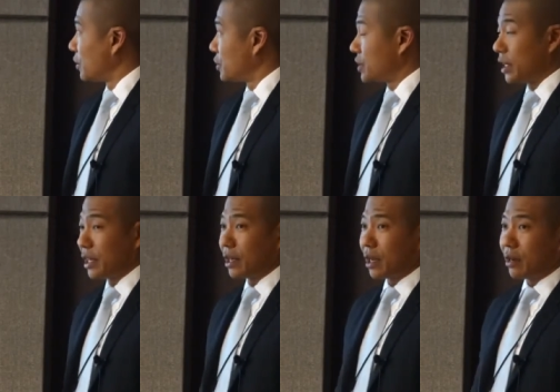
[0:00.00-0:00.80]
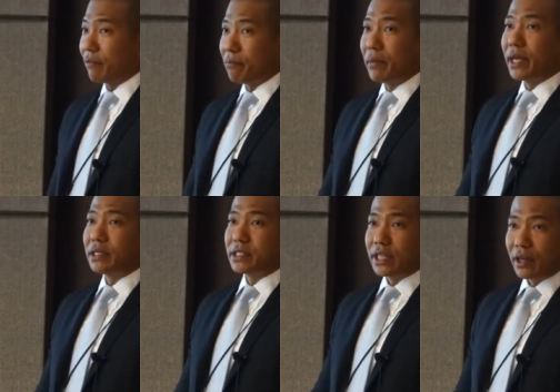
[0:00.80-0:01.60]
you're seeing kind of
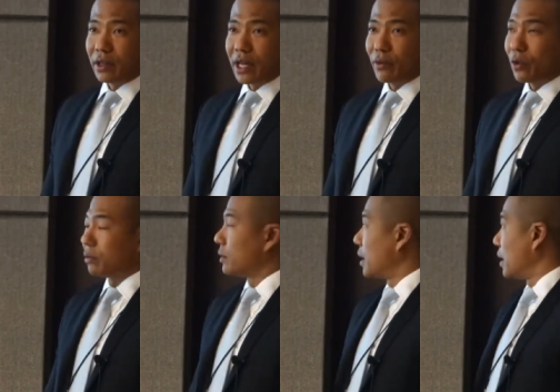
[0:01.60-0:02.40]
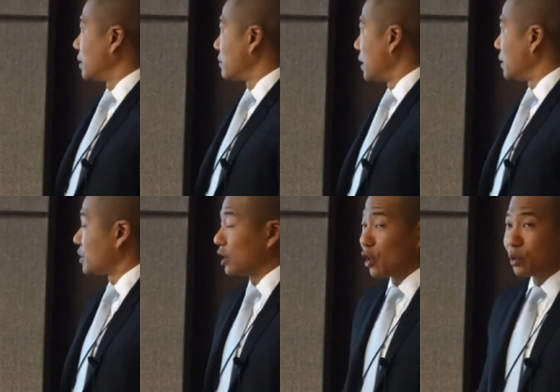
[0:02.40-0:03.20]
mid-single level
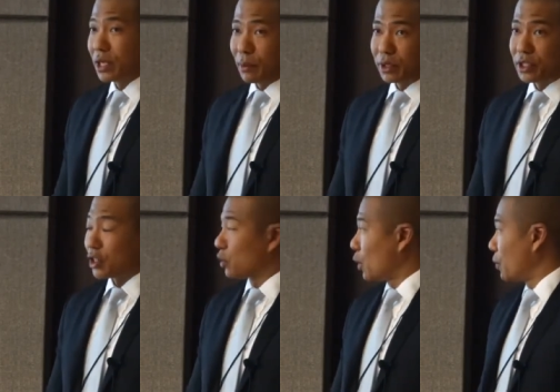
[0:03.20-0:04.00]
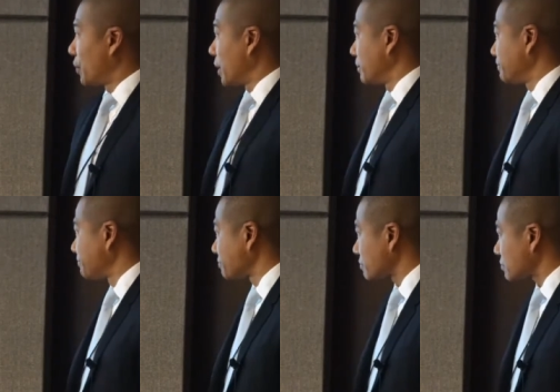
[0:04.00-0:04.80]
and to low double-digit growth there.
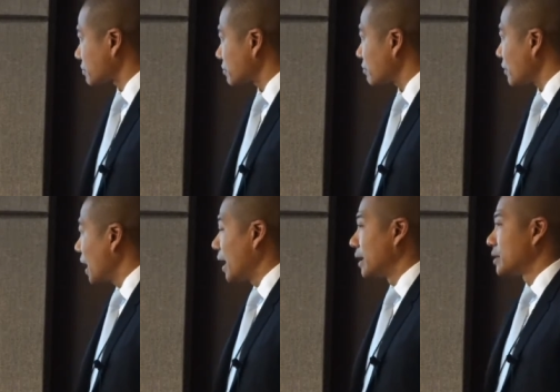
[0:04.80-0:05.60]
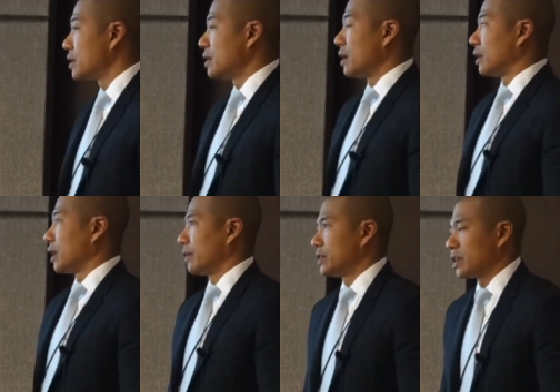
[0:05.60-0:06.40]
And a
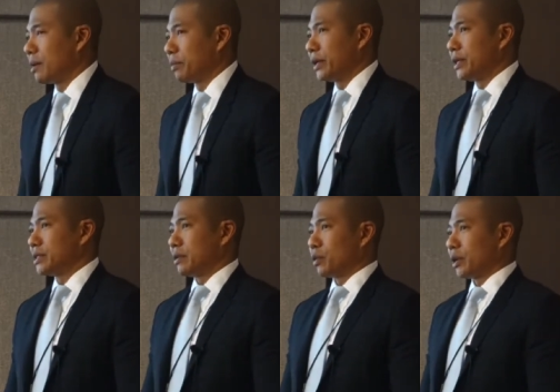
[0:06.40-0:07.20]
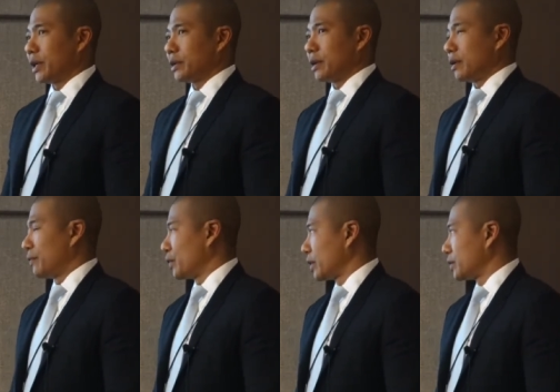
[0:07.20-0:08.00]
lot of these companies, and we're looking at,
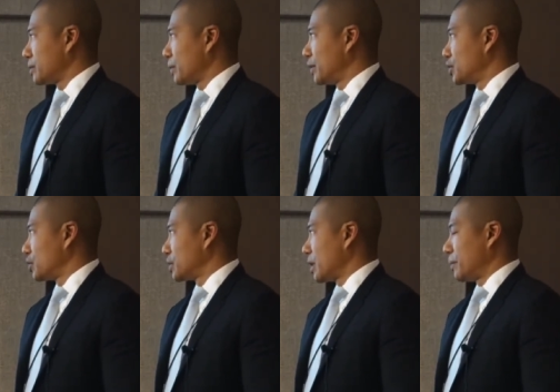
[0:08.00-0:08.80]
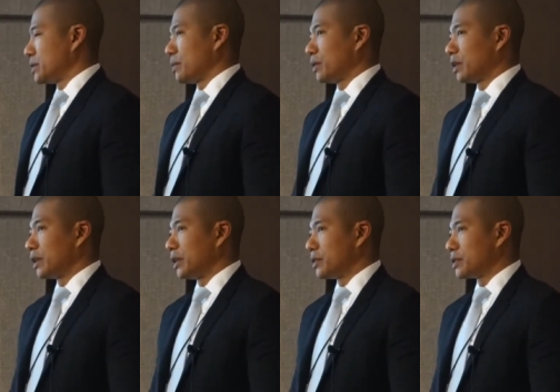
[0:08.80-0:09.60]
if you look at some of the insurance companies, some of the
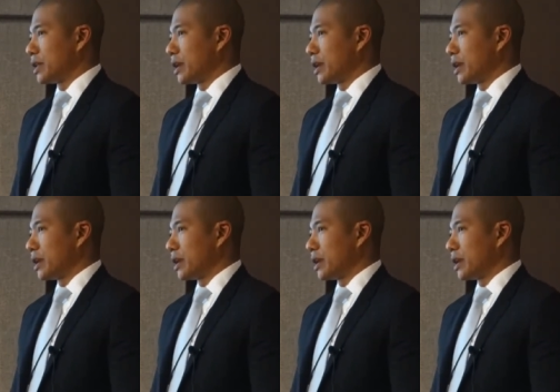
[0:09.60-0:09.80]
leaders